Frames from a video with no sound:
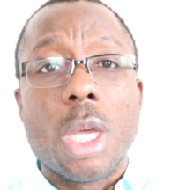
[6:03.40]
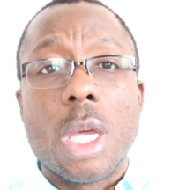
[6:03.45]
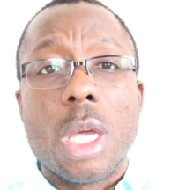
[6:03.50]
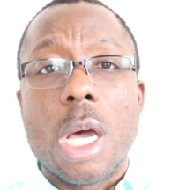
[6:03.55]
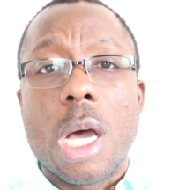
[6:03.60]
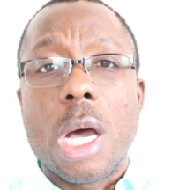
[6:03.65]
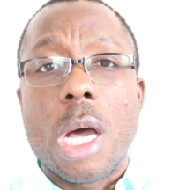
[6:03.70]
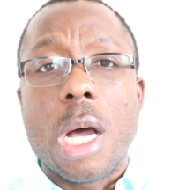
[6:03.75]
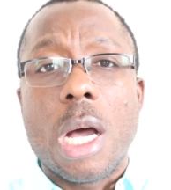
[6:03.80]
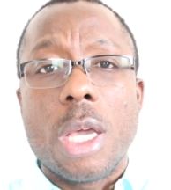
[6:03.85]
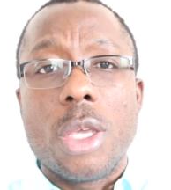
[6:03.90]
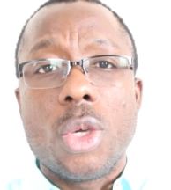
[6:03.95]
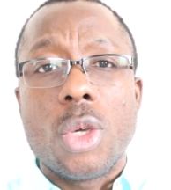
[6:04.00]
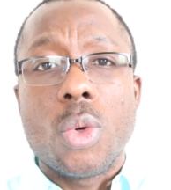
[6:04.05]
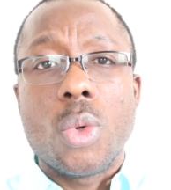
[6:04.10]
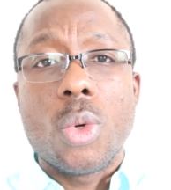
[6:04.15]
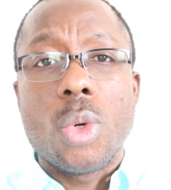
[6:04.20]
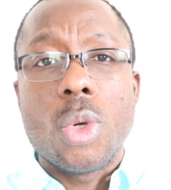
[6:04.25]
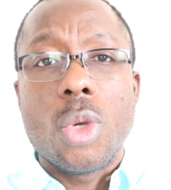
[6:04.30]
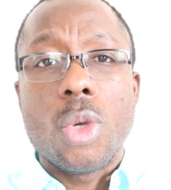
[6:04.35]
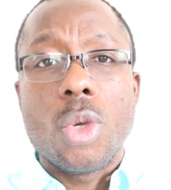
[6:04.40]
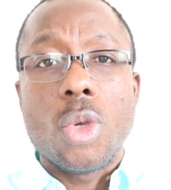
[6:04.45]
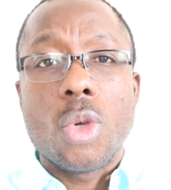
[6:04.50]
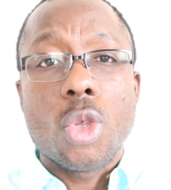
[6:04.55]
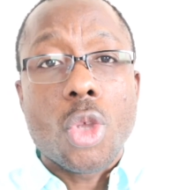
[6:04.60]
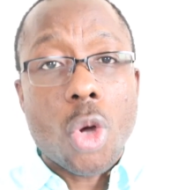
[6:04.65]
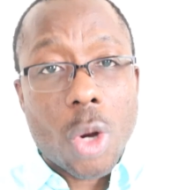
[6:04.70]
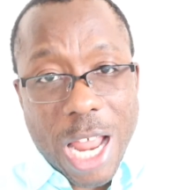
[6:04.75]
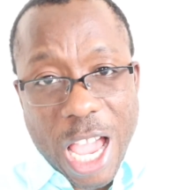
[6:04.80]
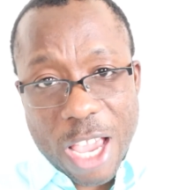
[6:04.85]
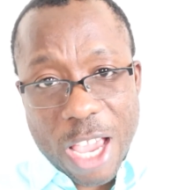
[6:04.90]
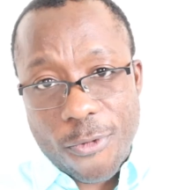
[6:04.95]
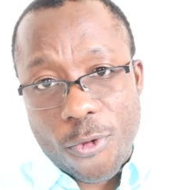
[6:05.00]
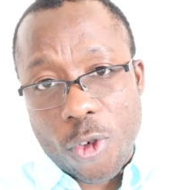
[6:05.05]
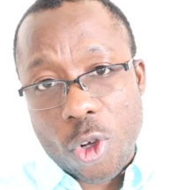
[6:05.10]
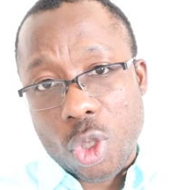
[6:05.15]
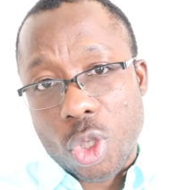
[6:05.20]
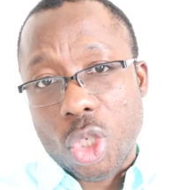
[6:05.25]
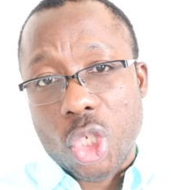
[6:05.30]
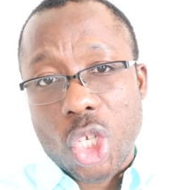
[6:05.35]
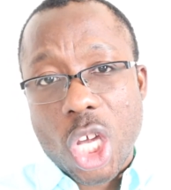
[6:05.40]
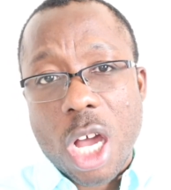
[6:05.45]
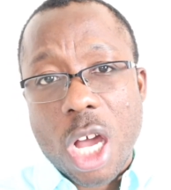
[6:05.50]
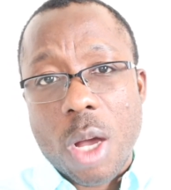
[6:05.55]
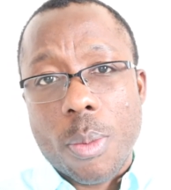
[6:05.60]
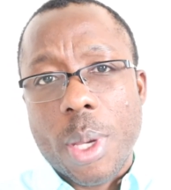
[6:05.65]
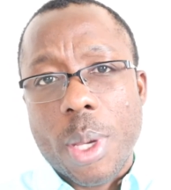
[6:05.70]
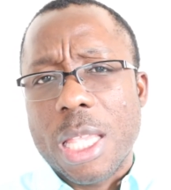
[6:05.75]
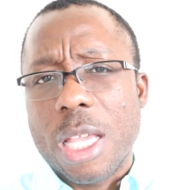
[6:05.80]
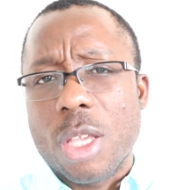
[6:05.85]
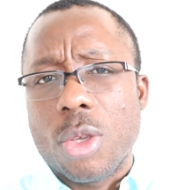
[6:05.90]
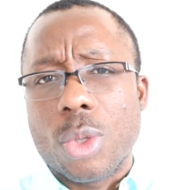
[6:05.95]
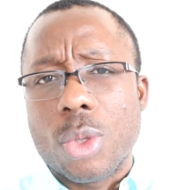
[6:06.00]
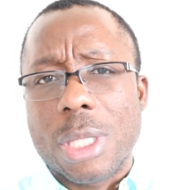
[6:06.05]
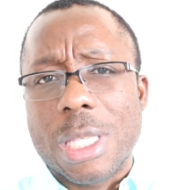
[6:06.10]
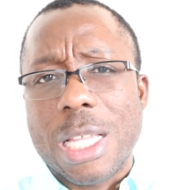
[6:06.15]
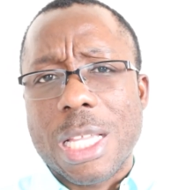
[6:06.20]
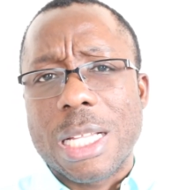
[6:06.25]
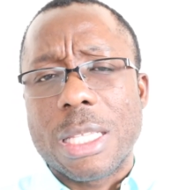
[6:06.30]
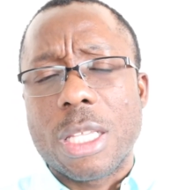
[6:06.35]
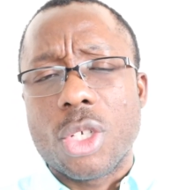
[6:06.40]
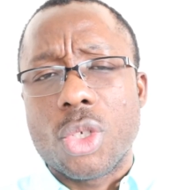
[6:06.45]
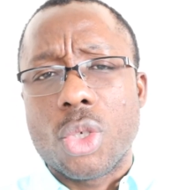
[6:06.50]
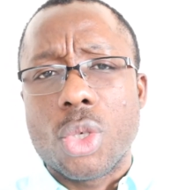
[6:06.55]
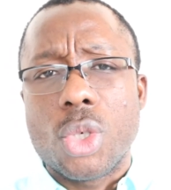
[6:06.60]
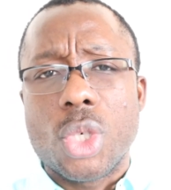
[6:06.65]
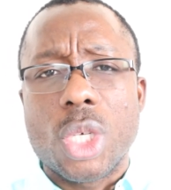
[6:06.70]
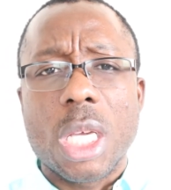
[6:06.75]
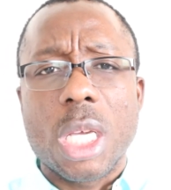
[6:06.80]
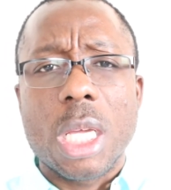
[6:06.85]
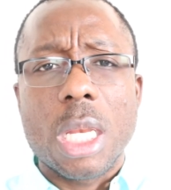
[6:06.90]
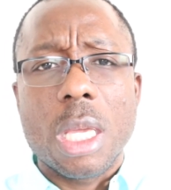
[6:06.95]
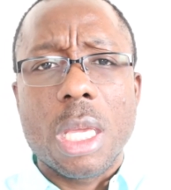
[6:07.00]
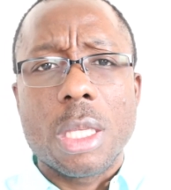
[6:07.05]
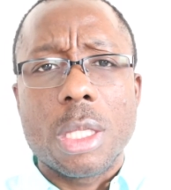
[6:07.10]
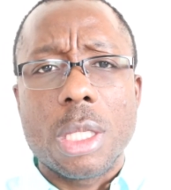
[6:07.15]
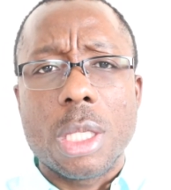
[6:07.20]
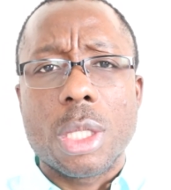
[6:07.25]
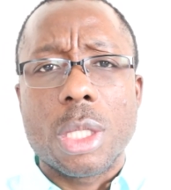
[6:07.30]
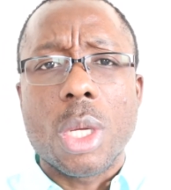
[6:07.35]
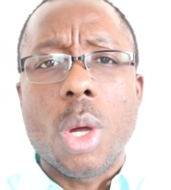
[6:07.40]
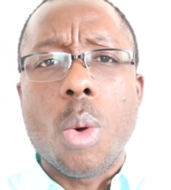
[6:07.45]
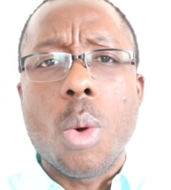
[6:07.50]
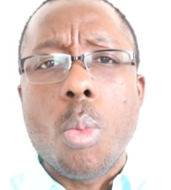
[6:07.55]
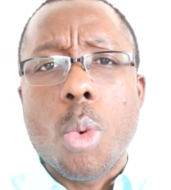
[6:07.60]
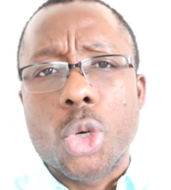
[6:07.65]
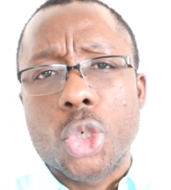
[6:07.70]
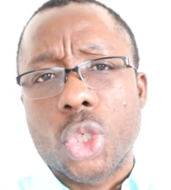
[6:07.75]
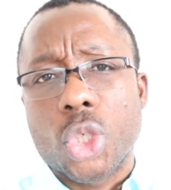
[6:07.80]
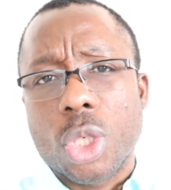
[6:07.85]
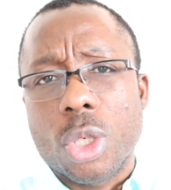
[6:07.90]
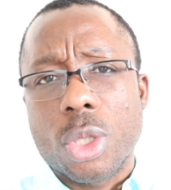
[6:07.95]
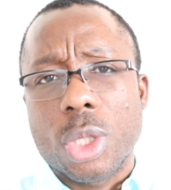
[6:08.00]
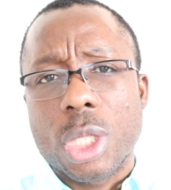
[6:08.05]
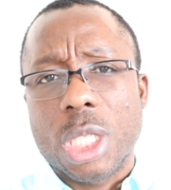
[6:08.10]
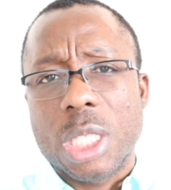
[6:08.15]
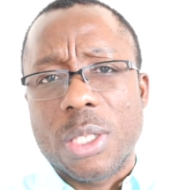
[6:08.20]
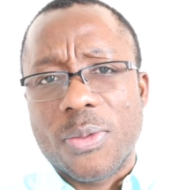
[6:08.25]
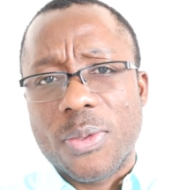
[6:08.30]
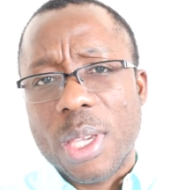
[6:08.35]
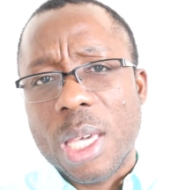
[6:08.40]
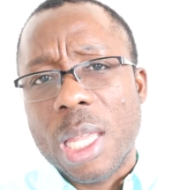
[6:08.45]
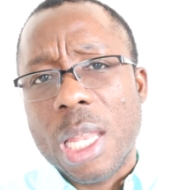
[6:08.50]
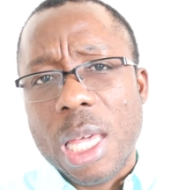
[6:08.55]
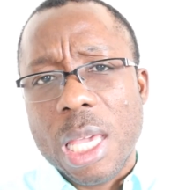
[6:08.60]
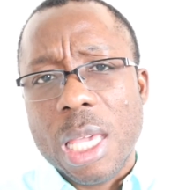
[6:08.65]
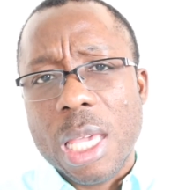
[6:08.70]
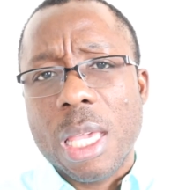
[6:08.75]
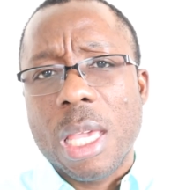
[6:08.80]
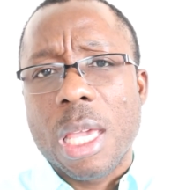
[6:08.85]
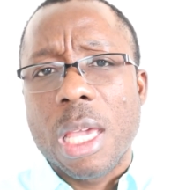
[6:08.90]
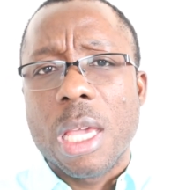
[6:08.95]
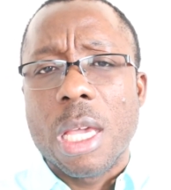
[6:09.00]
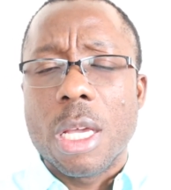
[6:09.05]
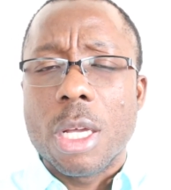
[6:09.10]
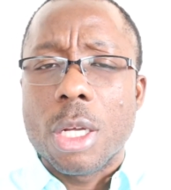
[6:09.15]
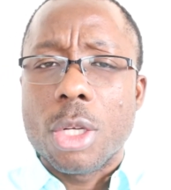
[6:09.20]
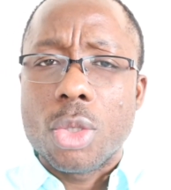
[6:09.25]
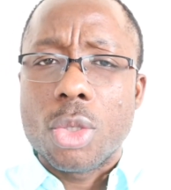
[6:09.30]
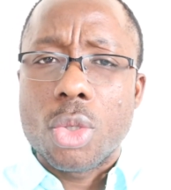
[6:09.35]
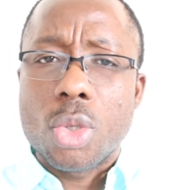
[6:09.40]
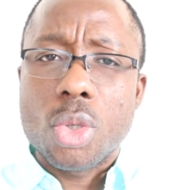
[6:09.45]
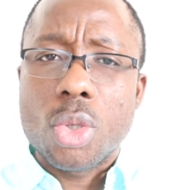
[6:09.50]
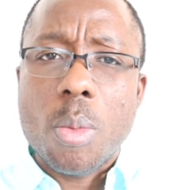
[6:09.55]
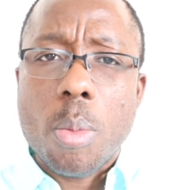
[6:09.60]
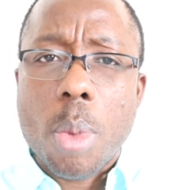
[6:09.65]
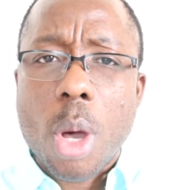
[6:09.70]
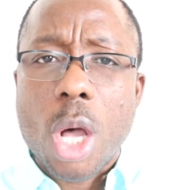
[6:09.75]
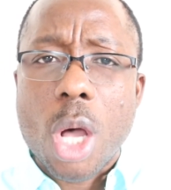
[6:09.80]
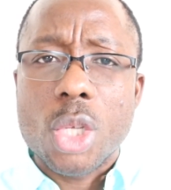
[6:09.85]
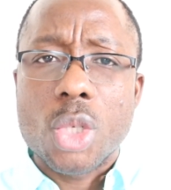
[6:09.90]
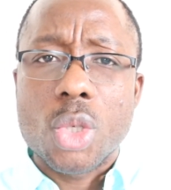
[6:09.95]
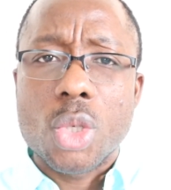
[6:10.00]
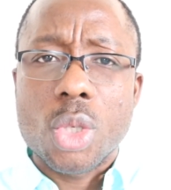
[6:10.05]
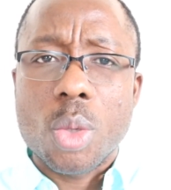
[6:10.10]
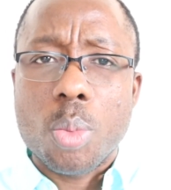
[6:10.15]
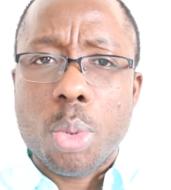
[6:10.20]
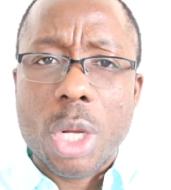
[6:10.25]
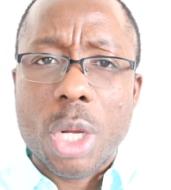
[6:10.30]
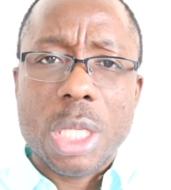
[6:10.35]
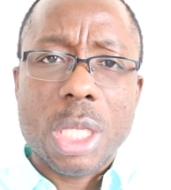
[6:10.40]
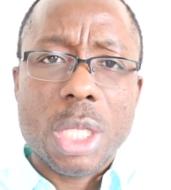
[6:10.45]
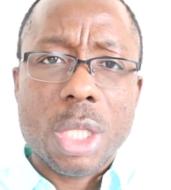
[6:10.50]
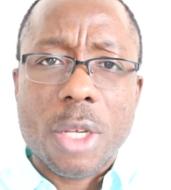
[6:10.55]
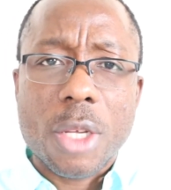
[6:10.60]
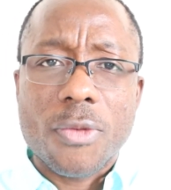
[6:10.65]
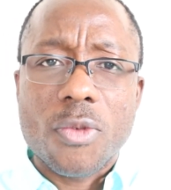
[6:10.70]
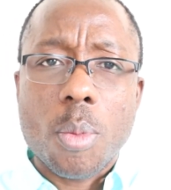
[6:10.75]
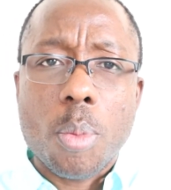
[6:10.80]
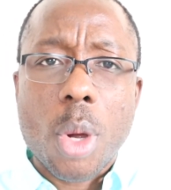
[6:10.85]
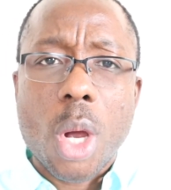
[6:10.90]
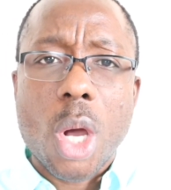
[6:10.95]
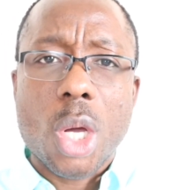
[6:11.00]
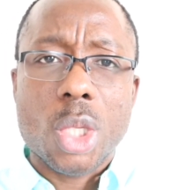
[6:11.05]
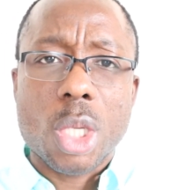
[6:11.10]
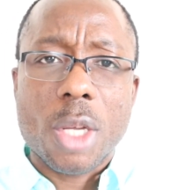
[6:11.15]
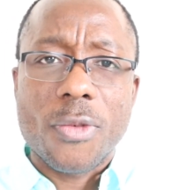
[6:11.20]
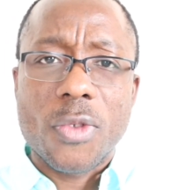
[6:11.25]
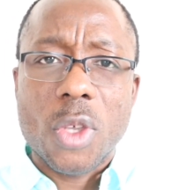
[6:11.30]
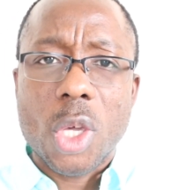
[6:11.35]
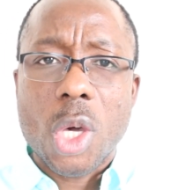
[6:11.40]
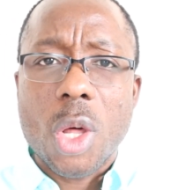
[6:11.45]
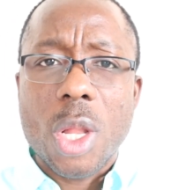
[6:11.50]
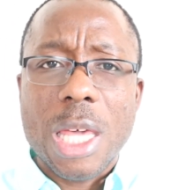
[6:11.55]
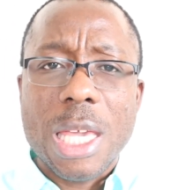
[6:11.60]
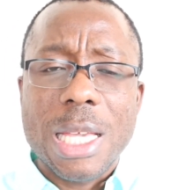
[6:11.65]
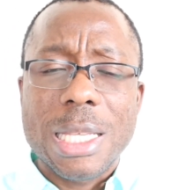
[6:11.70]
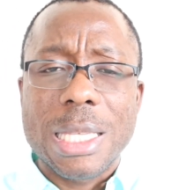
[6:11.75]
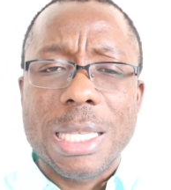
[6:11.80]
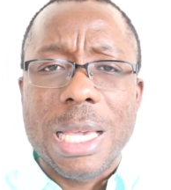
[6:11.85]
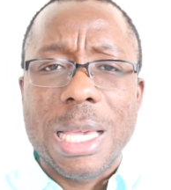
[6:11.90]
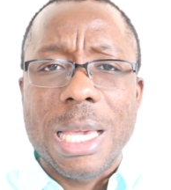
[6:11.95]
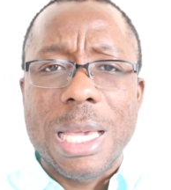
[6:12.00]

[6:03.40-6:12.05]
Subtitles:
you don't like first the job, and then you start associating this feeling to the boss, to the presence of the boss, of the colleagues.